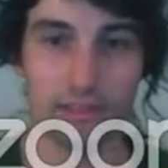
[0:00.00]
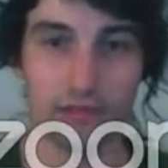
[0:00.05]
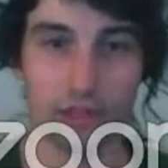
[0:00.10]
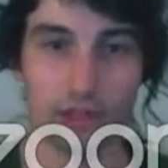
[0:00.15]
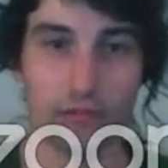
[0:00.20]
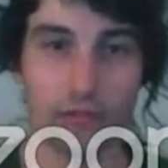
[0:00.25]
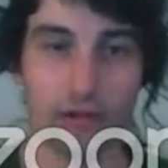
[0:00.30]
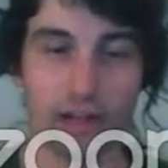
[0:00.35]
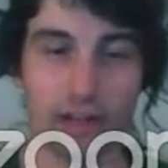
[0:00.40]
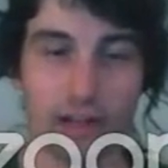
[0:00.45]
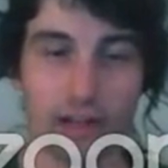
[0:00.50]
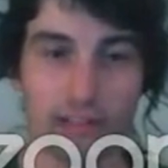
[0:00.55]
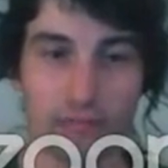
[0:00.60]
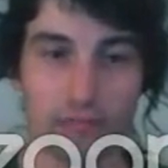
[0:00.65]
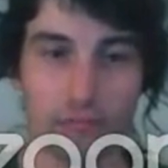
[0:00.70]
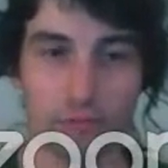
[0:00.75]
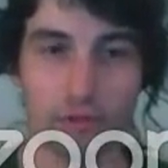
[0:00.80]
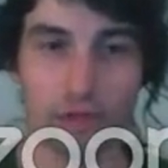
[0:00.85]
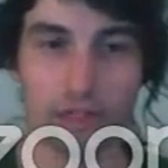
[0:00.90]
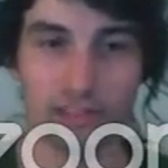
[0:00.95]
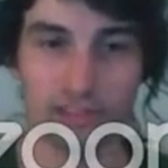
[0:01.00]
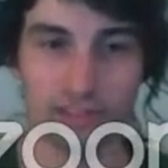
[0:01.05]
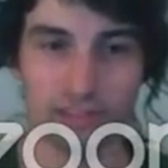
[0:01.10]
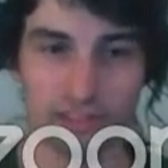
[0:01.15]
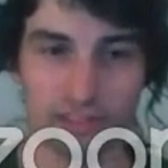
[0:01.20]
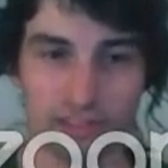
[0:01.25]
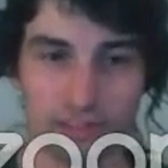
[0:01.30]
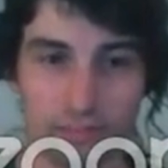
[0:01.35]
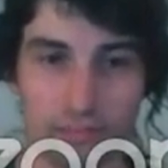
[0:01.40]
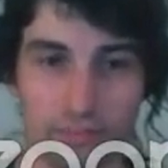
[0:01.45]
generalized rewrite
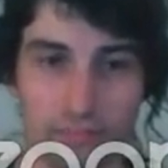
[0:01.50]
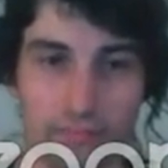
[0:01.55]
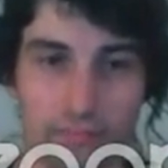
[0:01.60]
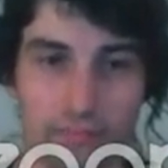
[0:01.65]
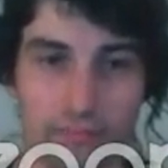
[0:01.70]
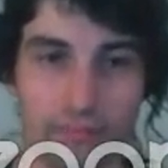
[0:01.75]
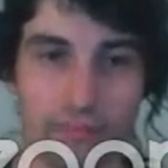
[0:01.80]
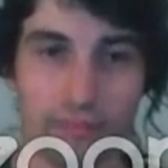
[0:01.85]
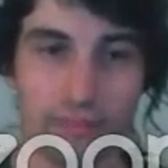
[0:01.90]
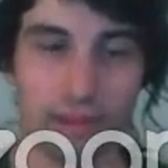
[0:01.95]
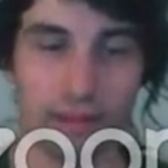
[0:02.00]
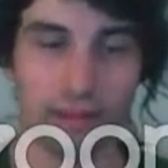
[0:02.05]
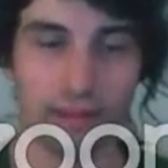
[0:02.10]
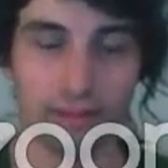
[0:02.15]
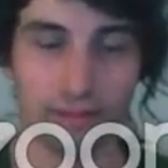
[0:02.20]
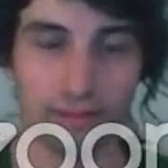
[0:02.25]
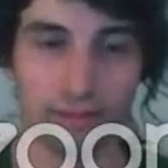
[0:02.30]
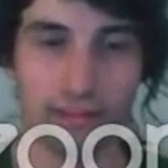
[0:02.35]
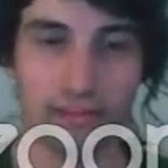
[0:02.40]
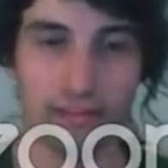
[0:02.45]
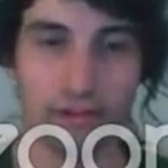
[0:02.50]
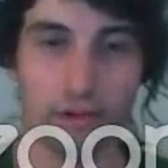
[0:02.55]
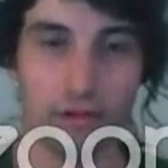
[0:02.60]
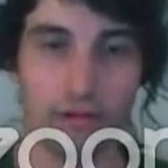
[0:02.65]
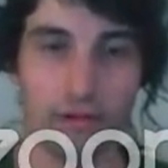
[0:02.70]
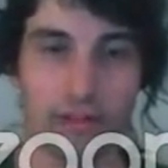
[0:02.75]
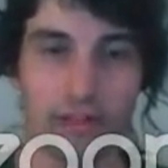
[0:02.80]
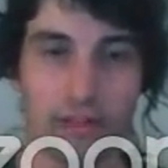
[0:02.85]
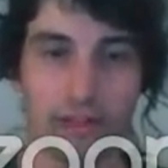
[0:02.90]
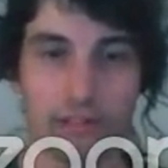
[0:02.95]
system. In this
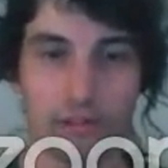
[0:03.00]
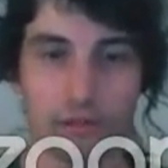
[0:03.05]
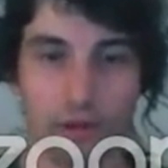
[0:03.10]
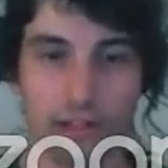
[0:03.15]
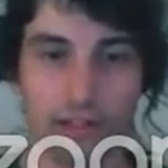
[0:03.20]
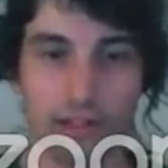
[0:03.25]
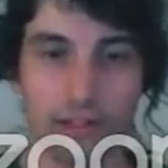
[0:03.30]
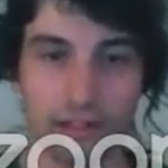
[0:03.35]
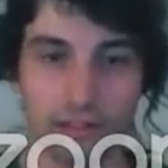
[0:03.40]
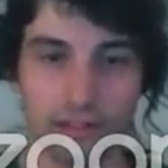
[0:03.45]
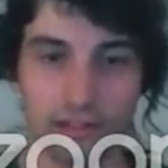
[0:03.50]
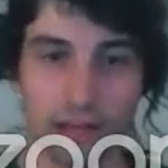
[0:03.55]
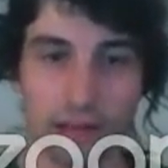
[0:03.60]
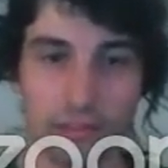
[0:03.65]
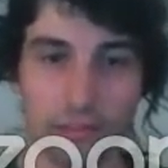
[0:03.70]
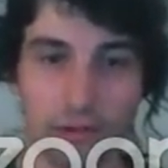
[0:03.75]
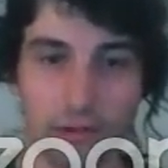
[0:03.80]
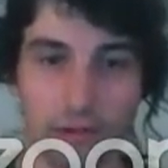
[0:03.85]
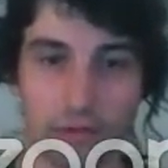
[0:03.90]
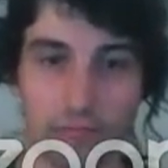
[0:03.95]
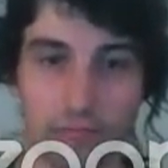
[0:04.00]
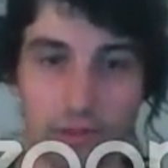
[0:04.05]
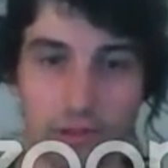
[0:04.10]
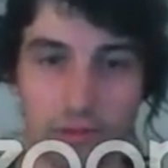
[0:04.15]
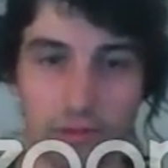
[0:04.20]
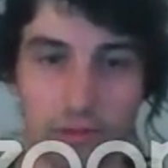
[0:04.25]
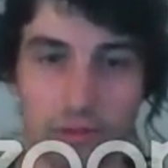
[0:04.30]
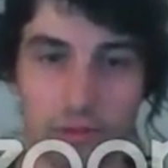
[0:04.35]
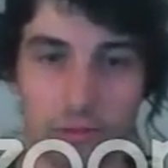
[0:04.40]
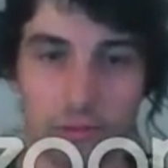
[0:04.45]
talk, as a running example,
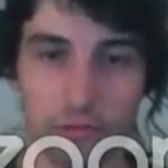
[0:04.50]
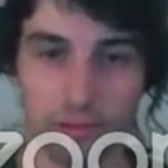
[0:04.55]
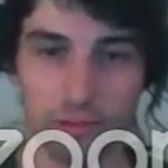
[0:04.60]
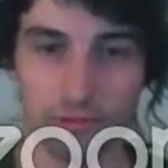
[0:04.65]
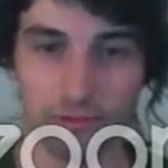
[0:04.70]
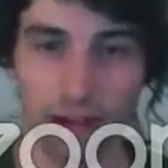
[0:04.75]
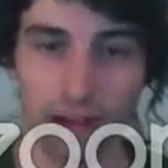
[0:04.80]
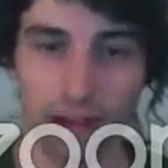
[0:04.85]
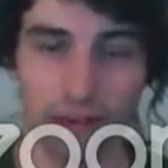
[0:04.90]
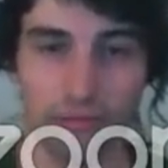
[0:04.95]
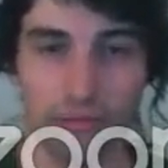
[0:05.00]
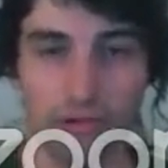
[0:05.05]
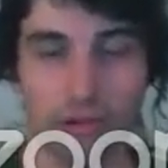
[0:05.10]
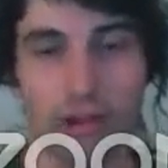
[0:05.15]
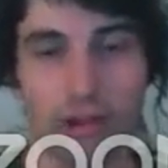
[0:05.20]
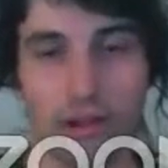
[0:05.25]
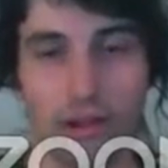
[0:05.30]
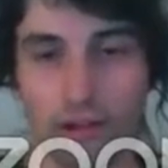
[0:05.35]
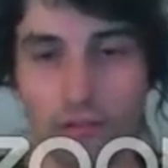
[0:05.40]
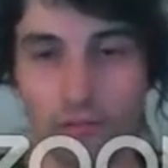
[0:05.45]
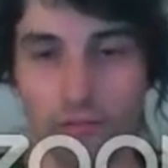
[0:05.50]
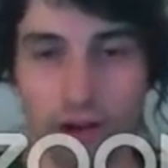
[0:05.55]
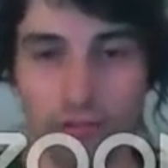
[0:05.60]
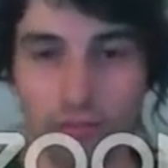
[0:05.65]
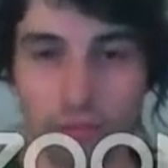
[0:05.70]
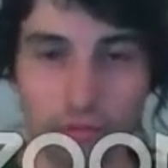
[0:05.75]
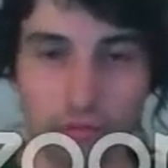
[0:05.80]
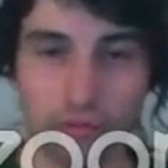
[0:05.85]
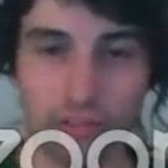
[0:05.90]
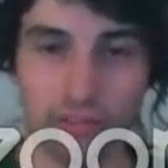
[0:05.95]
we use graphs, graph
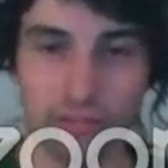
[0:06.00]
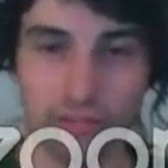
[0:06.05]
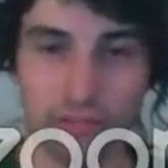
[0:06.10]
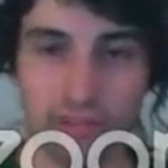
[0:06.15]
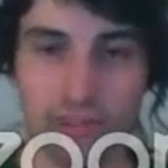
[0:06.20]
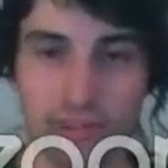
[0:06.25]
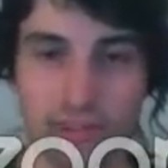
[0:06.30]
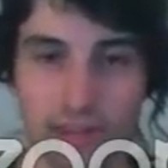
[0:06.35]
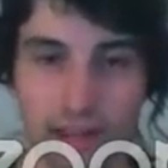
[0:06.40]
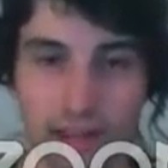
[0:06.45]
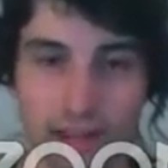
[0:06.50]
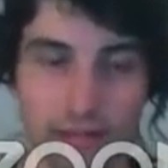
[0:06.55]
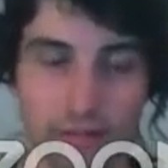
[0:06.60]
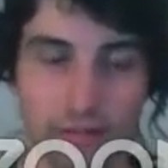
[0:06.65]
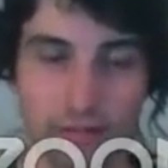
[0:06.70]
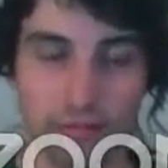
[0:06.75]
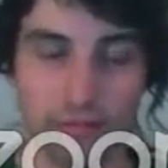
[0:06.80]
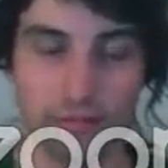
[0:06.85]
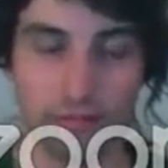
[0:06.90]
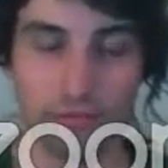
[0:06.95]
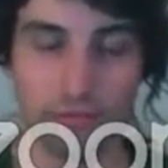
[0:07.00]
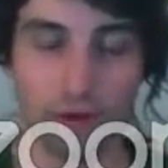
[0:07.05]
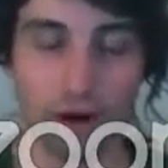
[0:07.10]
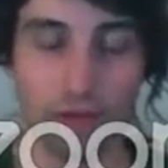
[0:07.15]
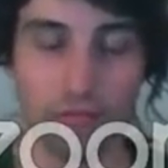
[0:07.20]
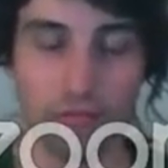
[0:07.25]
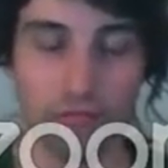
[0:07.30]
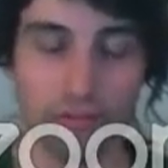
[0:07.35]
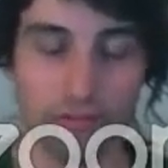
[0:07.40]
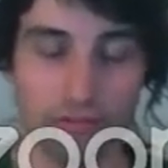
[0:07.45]
morphisms, and
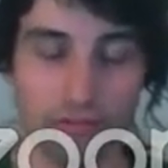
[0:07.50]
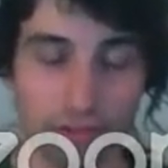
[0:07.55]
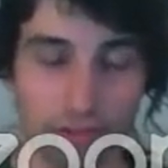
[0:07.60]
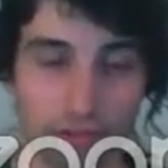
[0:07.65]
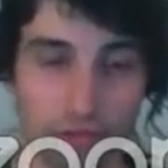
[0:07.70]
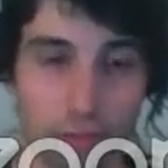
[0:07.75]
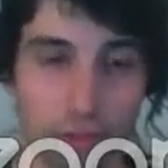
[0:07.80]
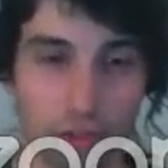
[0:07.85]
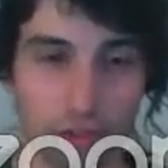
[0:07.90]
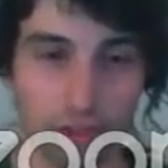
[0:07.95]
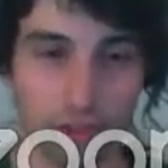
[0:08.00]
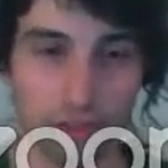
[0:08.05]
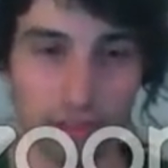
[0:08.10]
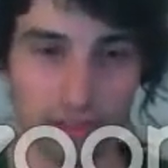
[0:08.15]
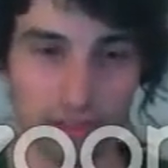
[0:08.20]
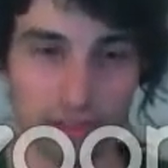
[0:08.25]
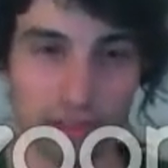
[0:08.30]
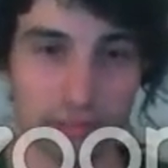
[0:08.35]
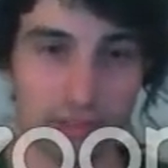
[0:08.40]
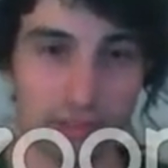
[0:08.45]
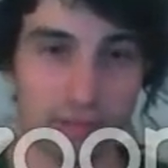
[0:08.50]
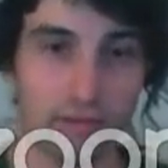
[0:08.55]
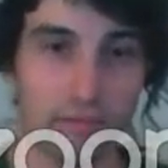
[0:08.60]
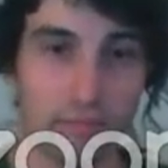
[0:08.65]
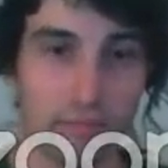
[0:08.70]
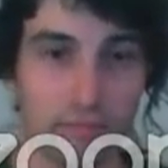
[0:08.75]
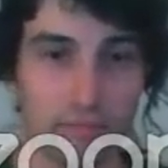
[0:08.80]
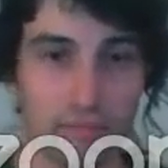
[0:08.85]
graph transformation systems.